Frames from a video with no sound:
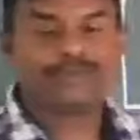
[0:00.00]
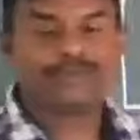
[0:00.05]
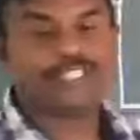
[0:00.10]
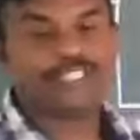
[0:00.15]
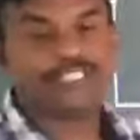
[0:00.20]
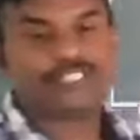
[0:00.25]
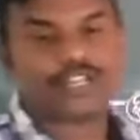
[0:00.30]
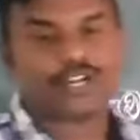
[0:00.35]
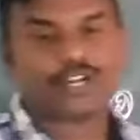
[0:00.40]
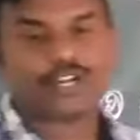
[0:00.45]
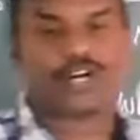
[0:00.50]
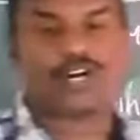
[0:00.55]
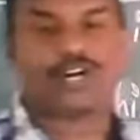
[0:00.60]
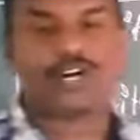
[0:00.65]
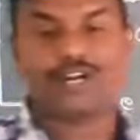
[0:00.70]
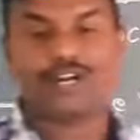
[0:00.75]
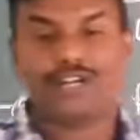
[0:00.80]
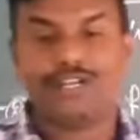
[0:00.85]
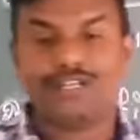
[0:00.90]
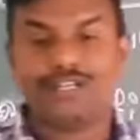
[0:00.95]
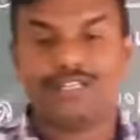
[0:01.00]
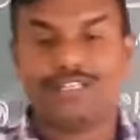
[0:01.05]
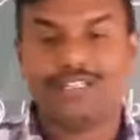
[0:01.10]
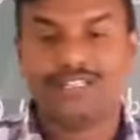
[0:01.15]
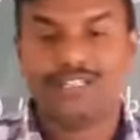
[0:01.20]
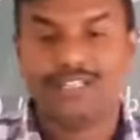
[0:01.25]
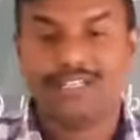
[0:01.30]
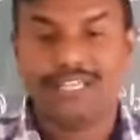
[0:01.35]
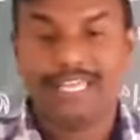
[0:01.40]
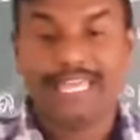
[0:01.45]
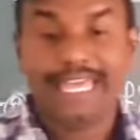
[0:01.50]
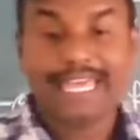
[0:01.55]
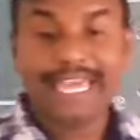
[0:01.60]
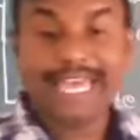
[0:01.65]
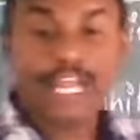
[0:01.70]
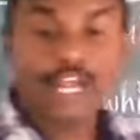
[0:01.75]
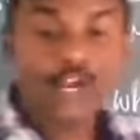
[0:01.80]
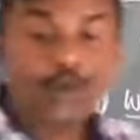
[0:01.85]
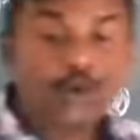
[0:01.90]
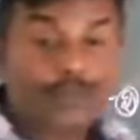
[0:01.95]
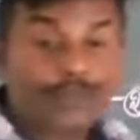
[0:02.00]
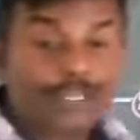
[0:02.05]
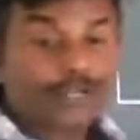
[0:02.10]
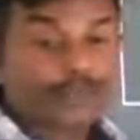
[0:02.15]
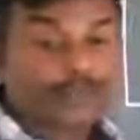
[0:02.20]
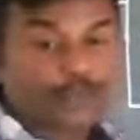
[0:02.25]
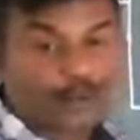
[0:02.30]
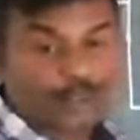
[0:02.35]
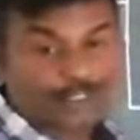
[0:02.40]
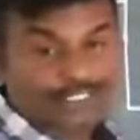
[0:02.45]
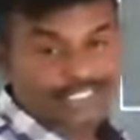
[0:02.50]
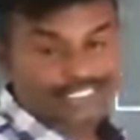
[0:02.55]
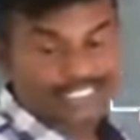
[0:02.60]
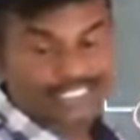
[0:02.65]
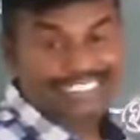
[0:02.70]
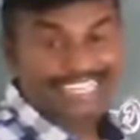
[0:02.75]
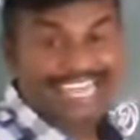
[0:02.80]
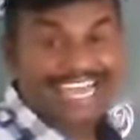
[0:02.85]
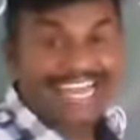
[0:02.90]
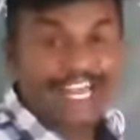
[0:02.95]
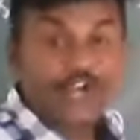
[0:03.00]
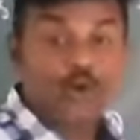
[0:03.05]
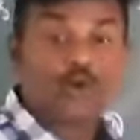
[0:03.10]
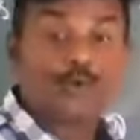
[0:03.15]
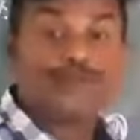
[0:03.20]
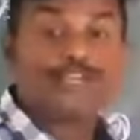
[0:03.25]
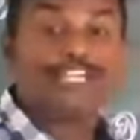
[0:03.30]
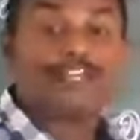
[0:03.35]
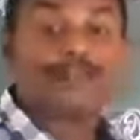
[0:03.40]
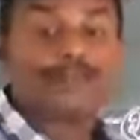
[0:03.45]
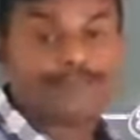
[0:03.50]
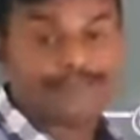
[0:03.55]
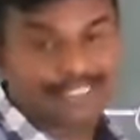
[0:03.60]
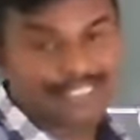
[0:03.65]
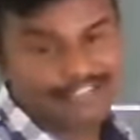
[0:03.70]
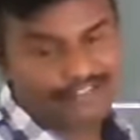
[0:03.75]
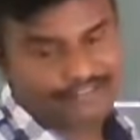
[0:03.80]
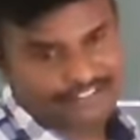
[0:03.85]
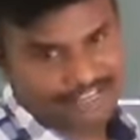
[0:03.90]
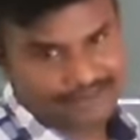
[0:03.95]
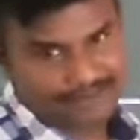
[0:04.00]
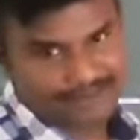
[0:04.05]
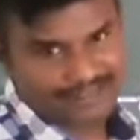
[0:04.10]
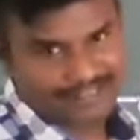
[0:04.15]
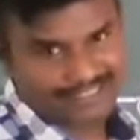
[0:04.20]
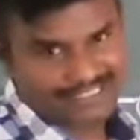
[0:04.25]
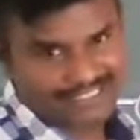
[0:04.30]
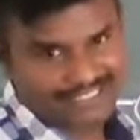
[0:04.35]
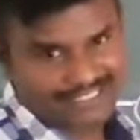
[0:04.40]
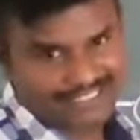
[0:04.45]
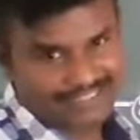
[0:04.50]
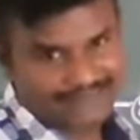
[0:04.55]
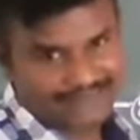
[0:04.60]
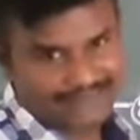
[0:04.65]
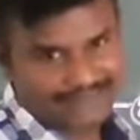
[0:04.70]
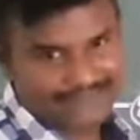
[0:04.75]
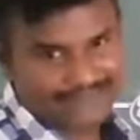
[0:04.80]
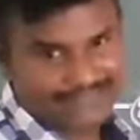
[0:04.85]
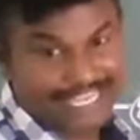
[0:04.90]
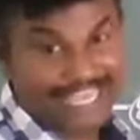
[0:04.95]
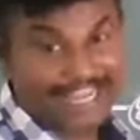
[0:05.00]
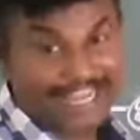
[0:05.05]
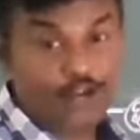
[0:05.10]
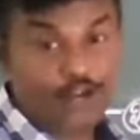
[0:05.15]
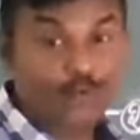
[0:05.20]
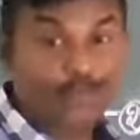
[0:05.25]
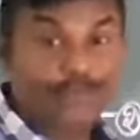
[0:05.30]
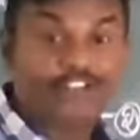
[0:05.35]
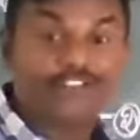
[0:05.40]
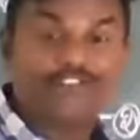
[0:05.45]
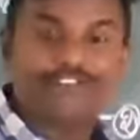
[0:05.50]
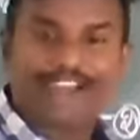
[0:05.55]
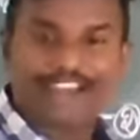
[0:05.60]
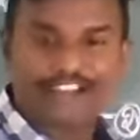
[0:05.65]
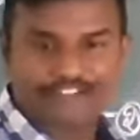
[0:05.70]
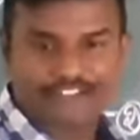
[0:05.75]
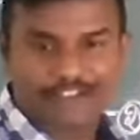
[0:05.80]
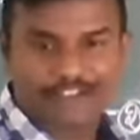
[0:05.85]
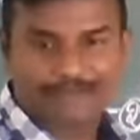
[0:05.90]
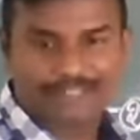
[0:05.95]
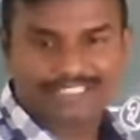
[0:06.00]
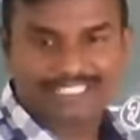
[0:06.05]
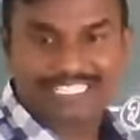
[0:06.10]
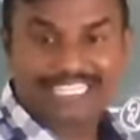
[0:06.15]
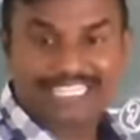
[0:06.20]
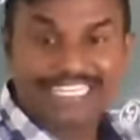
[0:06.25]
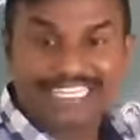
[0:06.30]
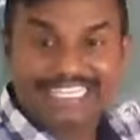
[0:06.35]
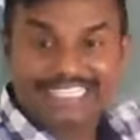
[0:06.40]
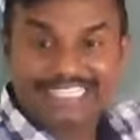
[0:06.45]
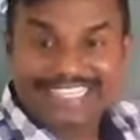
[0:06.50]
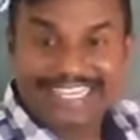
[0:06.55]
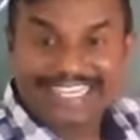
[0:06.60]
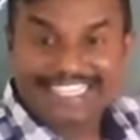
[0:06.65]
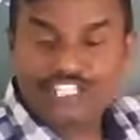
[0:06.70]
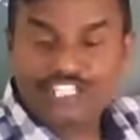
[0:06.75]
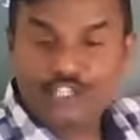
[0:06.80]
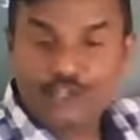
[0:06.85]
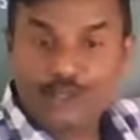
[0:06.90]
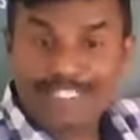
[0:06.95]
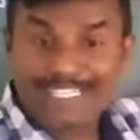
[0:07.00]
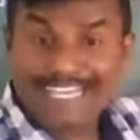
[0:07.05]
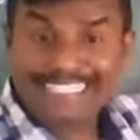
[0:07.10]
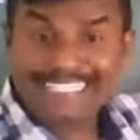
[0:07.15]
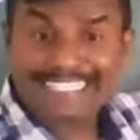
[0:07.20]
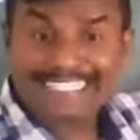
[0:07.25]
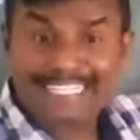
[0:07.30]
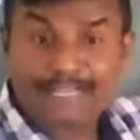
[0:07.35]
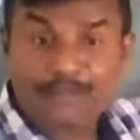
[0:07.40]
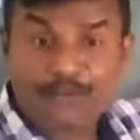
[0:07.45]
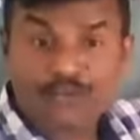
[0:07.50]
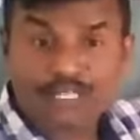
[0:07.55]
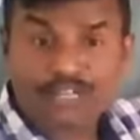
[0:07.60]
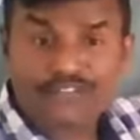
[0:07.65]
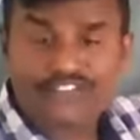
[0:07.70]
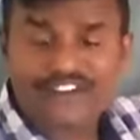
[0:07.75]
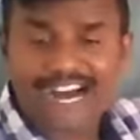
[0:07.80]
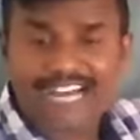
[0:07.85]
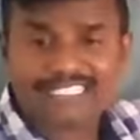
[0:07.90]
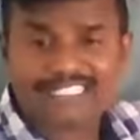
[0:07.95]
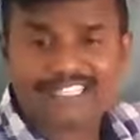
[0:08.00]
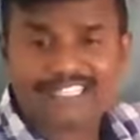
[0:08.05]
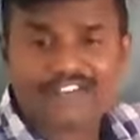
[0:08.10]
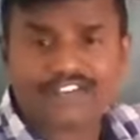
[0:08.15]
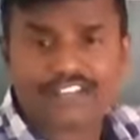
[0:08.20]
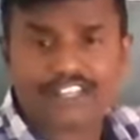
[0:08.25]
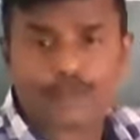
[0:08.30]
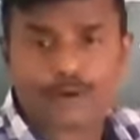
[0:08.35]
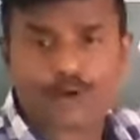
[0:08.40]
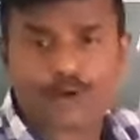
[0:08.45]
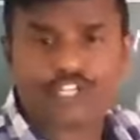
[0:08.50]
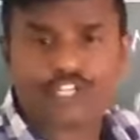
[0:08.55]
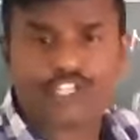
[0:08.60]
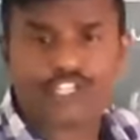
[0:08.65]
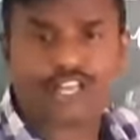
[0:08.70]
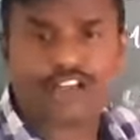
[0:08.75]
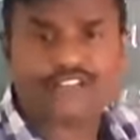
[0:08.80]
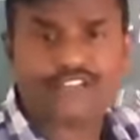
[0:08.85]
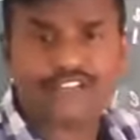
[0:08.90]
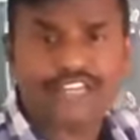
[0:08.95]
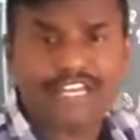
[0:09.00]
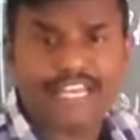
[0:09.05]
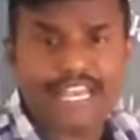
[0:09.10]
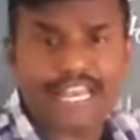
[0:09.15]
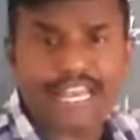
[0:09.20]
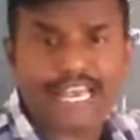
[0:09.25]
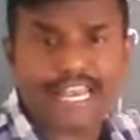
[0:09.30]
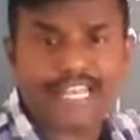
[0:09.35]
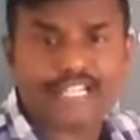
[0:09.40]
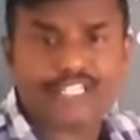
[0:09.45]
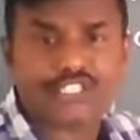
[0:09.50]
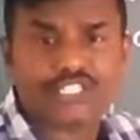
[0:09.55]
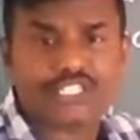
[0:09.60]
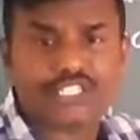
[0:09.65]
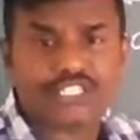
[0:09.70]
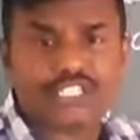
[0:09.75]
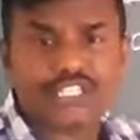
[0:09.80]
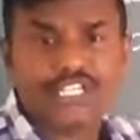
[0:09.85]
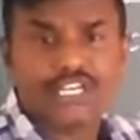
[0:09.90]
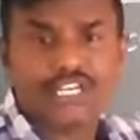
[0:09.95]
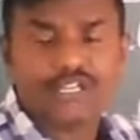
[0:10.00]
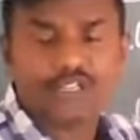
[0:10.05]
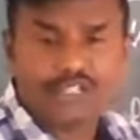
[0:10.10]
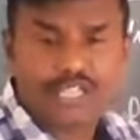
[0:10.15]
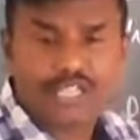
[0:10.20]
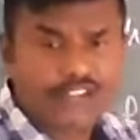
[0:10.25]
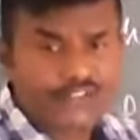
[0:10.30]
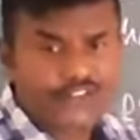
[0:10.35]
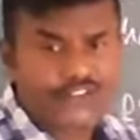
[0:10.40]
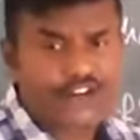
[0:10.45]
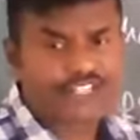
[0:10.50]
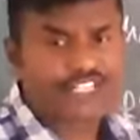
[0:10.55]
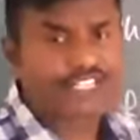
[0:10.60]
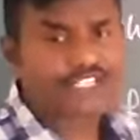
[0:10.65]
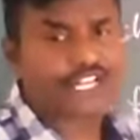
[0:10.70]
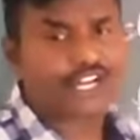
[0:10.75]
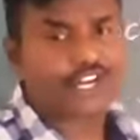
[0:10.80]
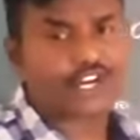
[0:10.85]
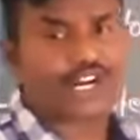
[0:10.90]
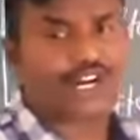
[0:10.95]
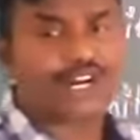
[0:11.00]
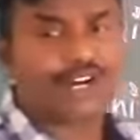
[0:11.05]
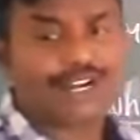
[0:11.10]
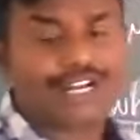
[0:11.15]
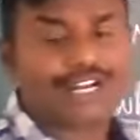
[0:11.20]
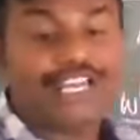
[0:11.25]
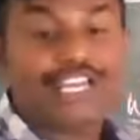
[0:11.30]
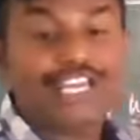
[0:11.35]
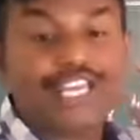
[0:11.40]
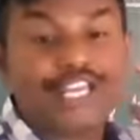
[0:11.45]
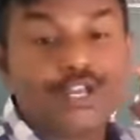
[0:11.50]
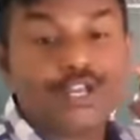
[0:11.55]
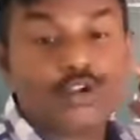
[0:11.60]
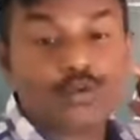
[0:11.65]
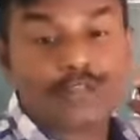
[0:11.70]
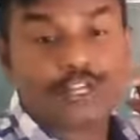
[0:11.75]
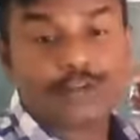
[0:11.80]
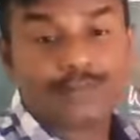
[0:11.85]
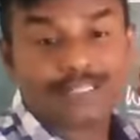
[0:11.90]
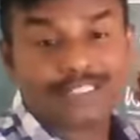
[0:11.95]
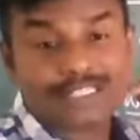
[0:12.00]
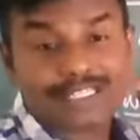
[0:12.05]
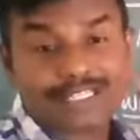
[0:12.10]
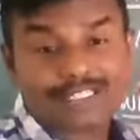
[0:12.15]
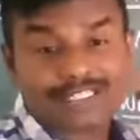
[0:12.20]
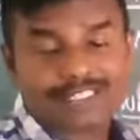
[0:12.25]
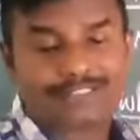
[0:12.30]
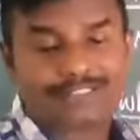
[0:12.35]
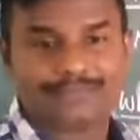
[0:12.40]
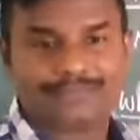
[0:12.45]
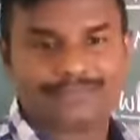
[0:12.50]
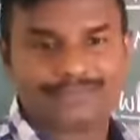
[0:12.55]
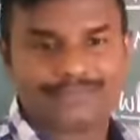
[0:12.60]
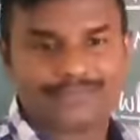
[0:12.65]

why these are called anaerobic processes, anaerobic muscle fibers, anaerobic white fibers. These use excess amount of oxygen for the production of energy. Therefore, these are called aerobic muscles.